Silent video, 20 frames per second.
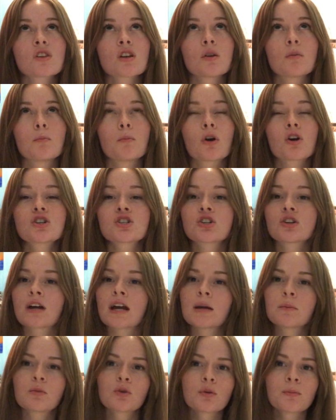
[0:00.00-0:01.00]
March or
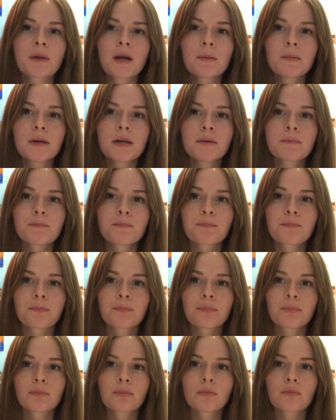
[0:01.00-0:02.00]
April, maybe.
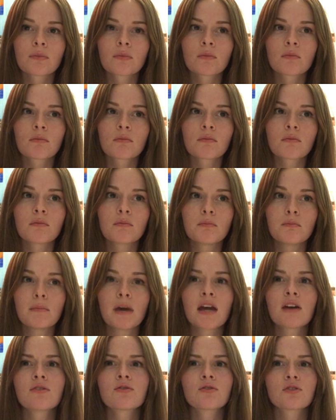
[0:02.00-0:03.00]

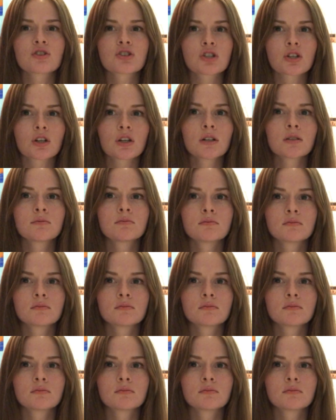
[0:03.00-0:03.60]
May for sure.